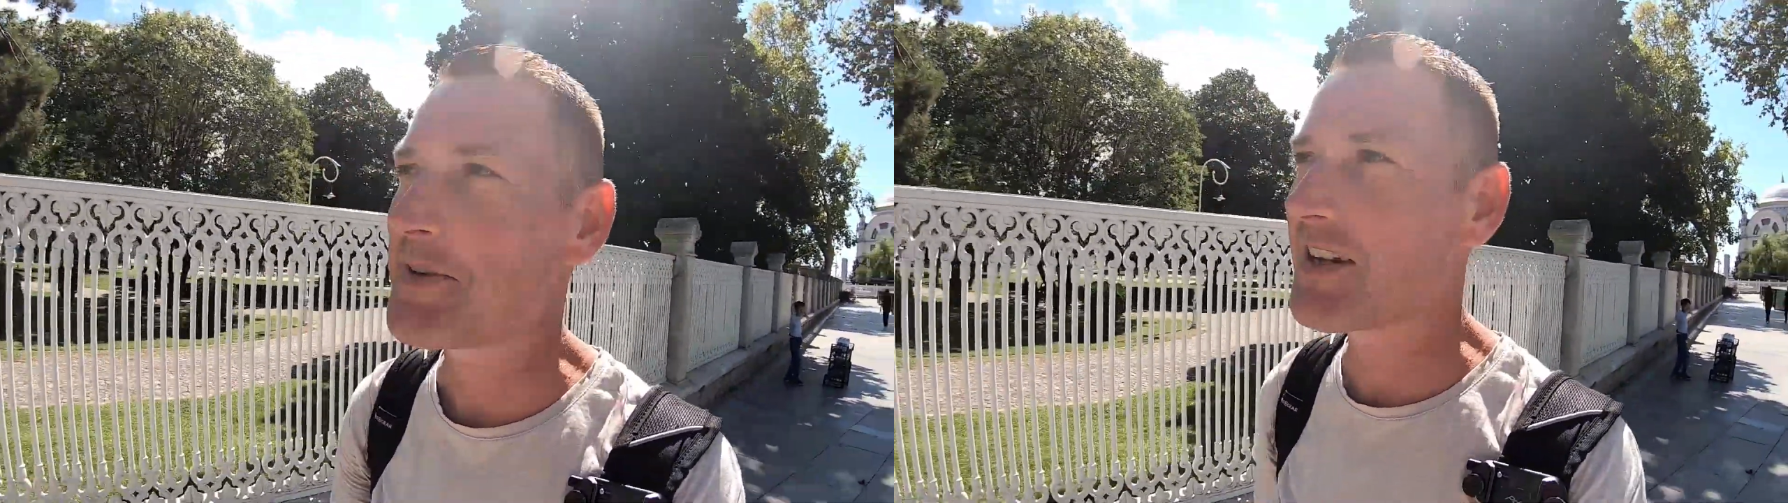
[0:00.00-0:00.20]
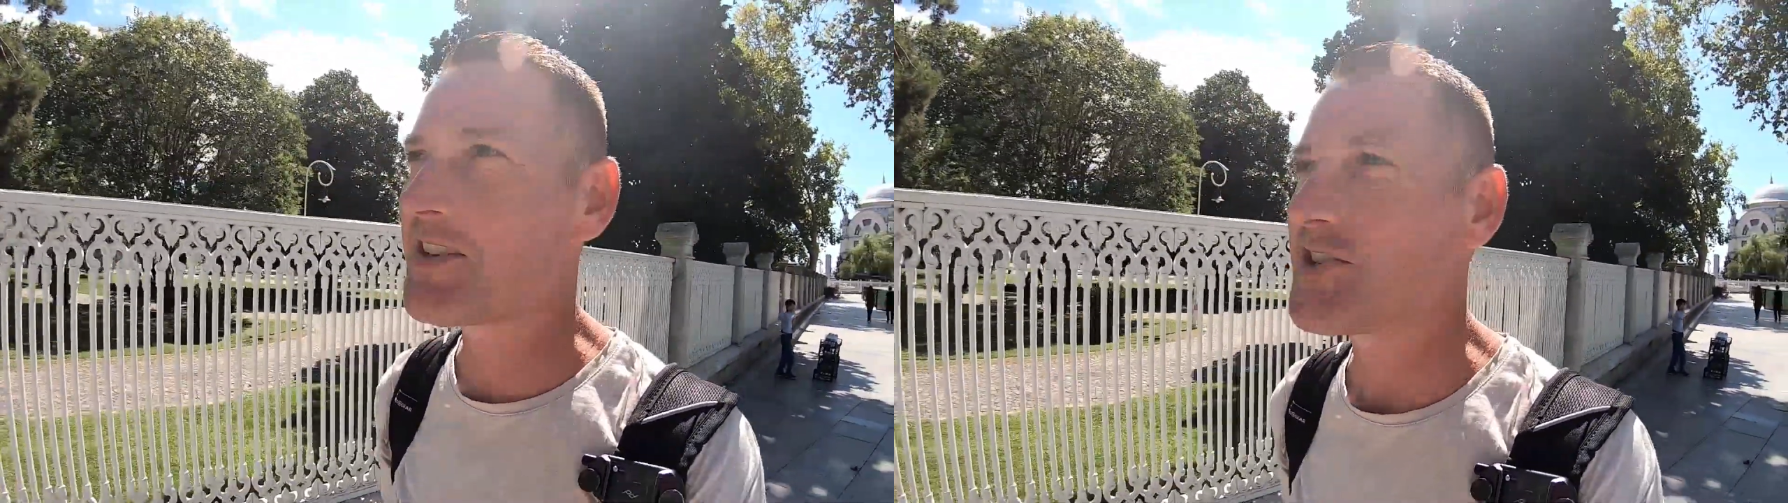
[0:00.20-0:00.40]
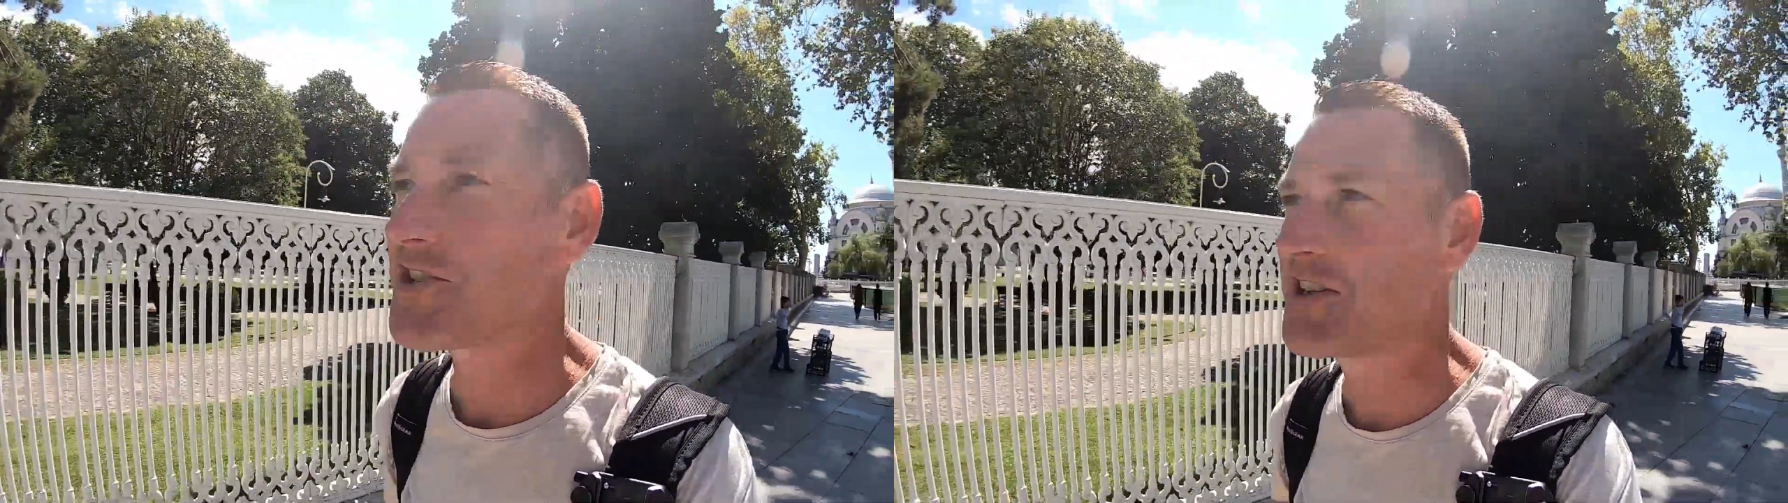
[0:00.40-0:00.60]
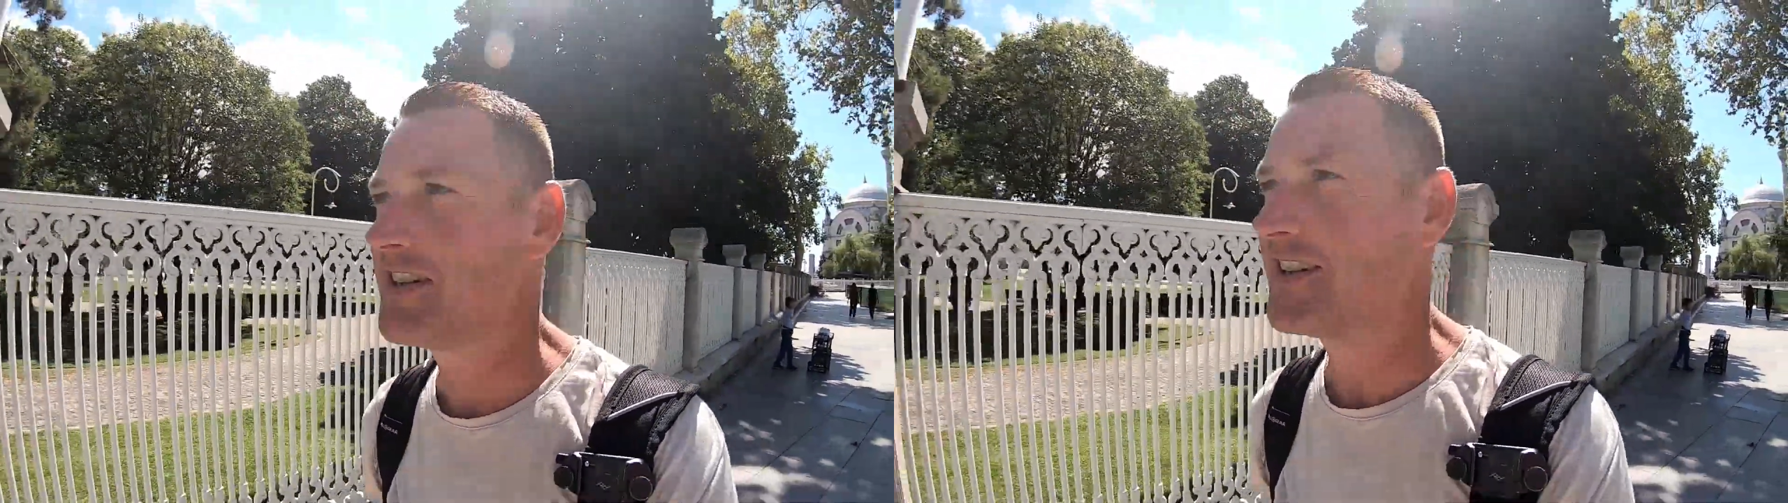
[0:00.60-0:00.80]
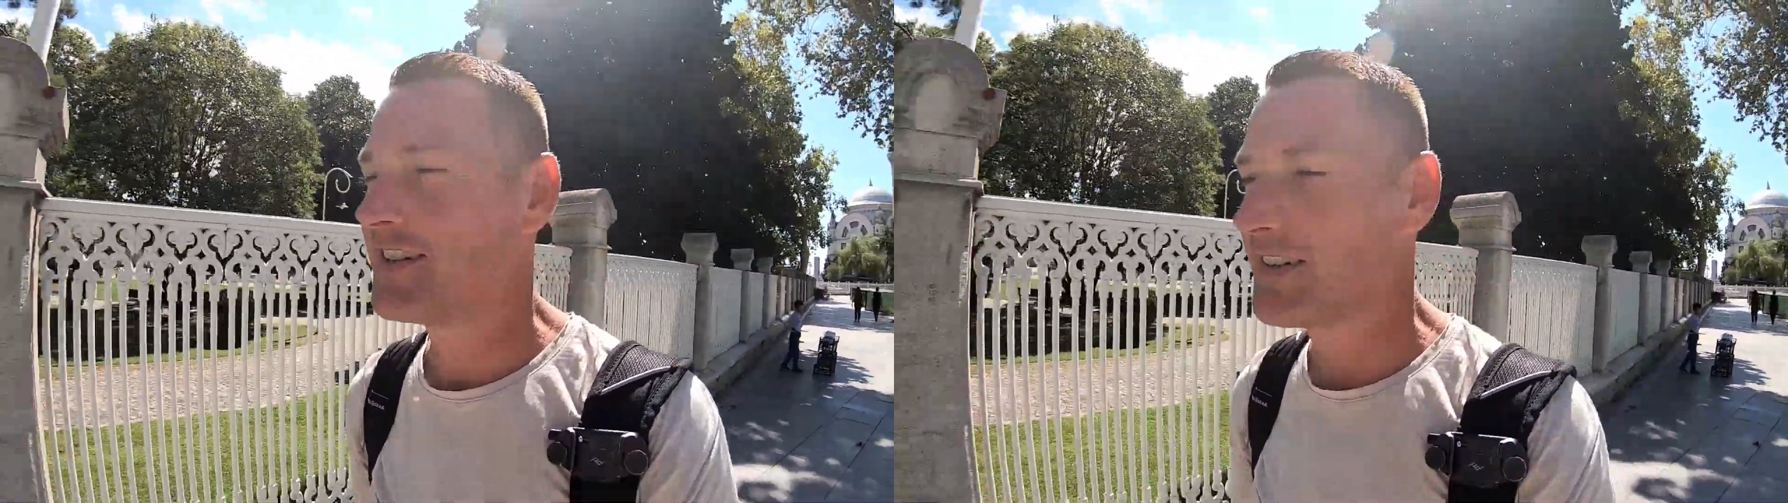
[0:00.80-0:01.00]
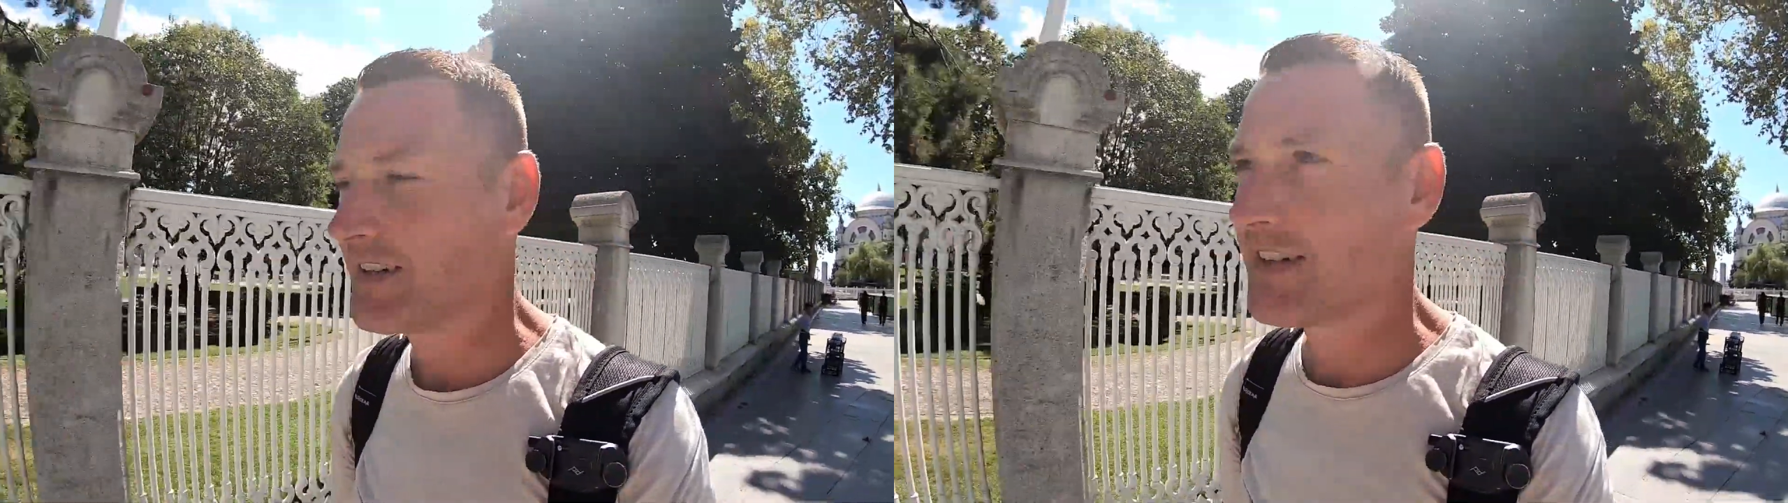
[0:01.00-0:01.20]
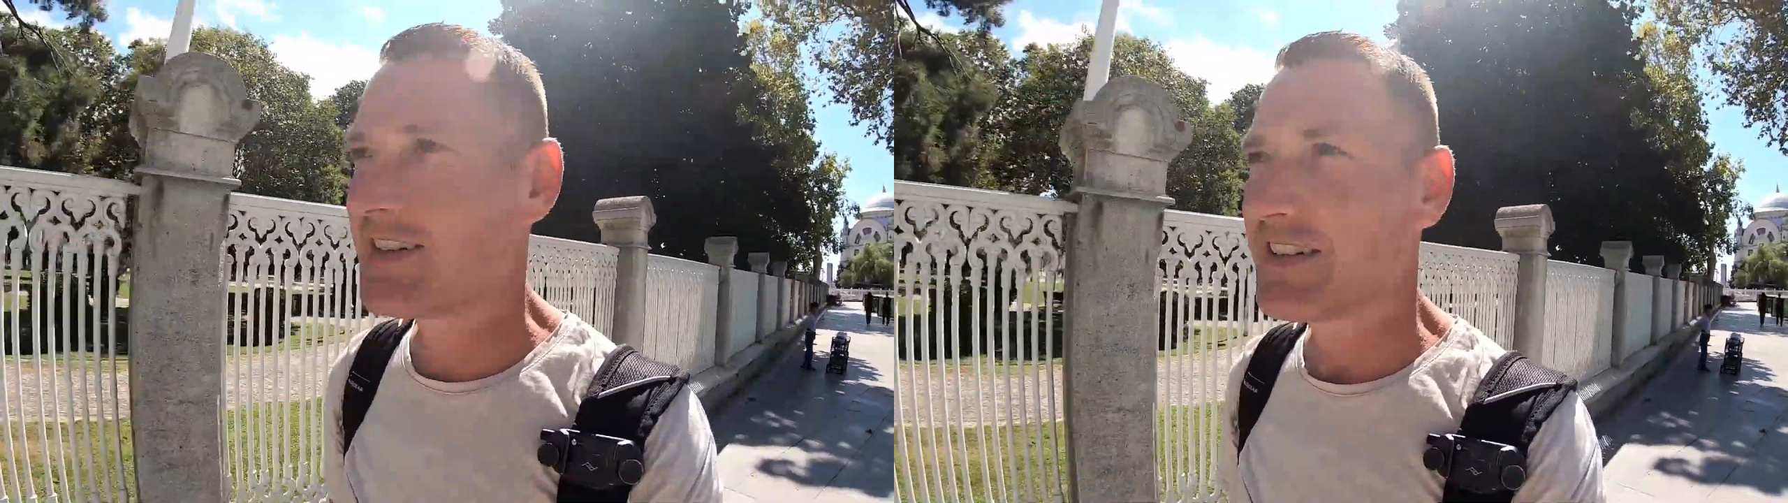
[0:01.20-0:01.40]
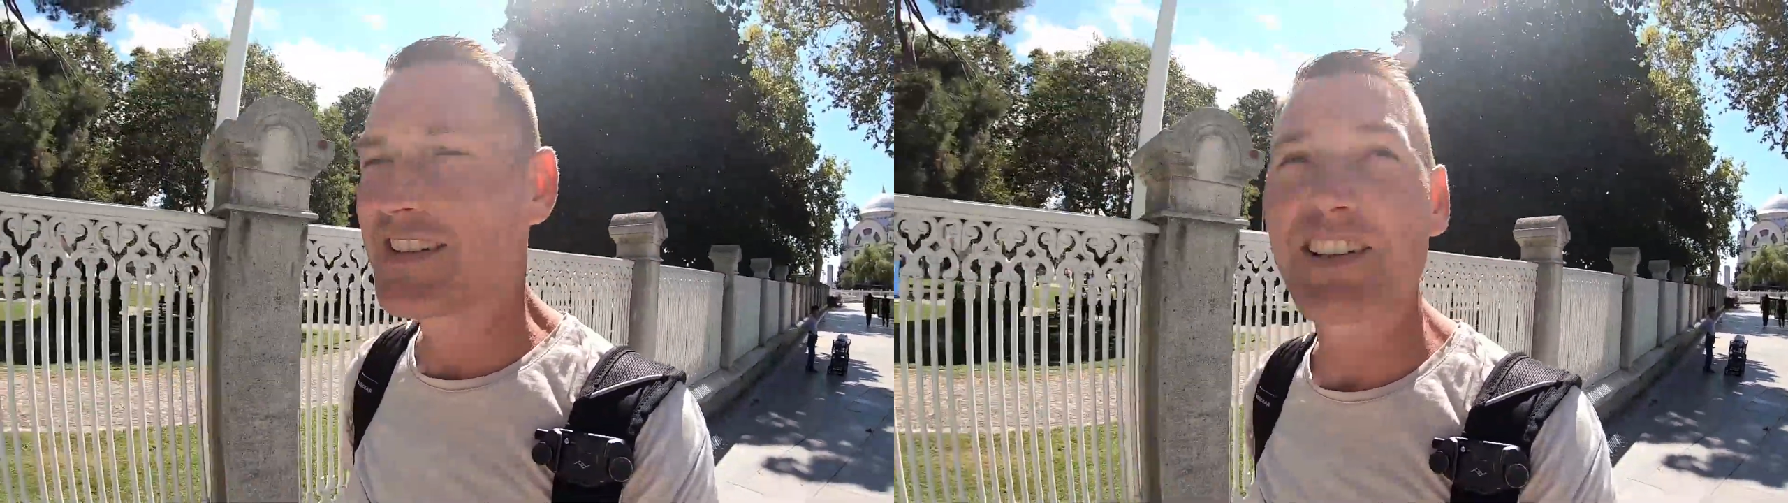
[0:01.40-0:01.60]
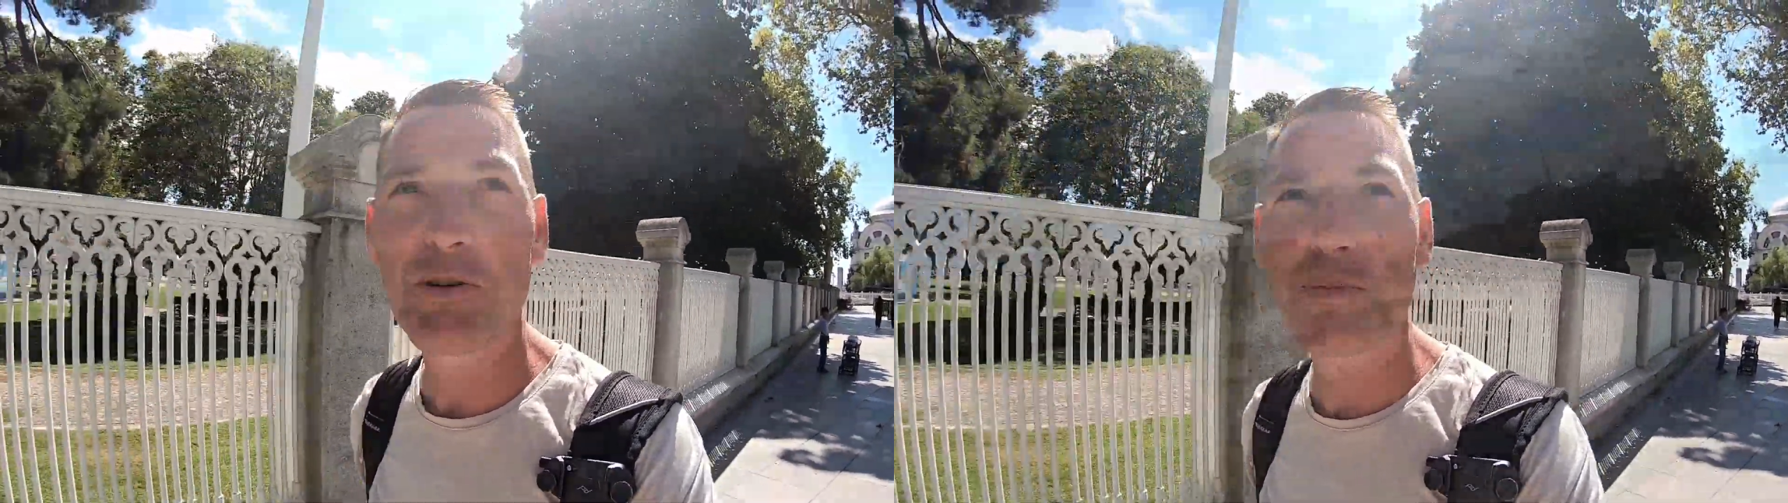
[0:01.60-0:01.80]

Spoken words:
Packers shirt. Go